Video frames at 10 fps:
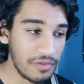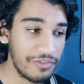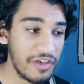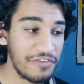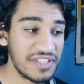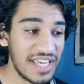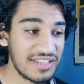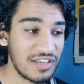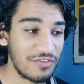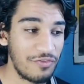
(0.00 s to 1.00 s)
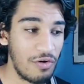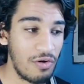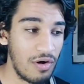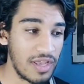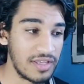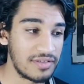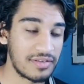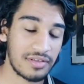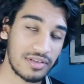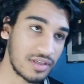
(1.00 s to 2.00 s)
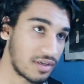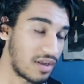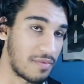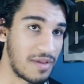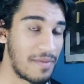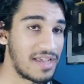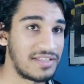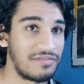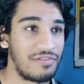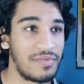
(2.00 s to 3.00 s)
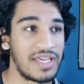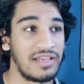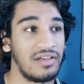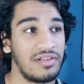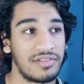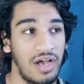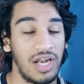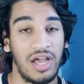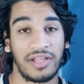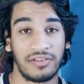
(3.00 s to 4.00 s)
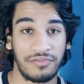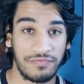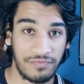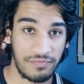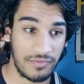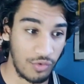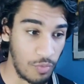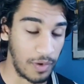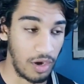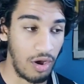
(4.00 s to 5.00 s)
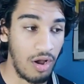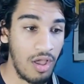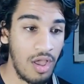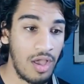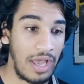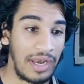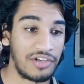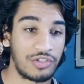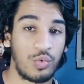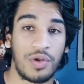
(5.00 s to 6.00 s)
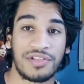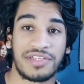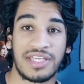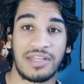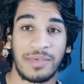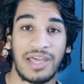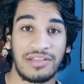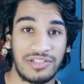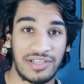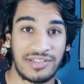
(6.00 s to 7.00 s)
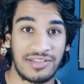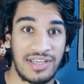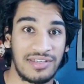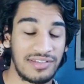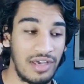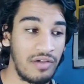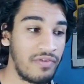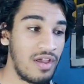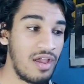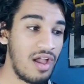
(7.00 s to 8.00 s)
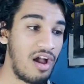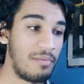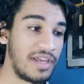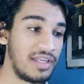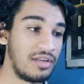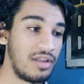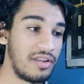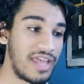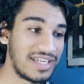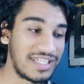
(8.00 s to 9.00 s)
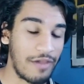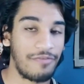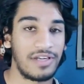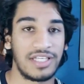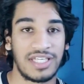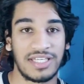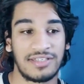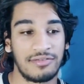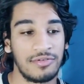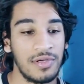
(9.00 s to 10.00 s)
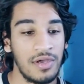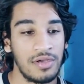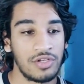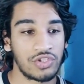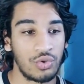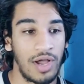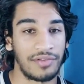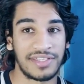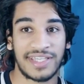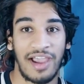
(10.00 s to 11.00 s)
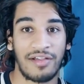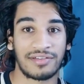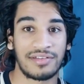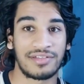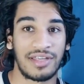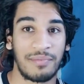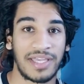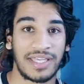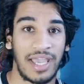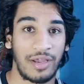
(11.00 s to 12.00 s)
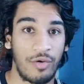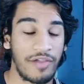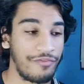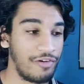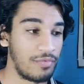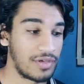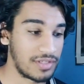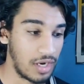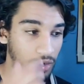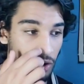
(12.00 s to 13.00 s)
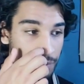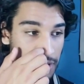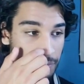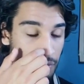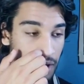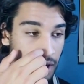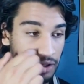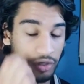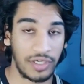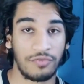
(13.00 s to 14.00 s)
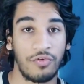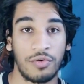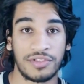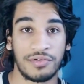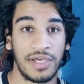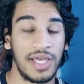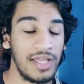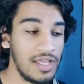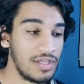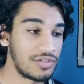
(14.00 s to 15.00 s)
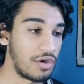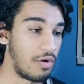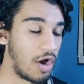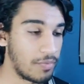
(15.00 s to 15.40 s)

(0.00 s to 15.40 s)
the Fantastic Four is going to be amazing for me because I like the group a lot and I just want to see them get the justice they deserve. I mean, they definitely need to sort out these characters and make it a great film because a lot of people are looking forward to it. So I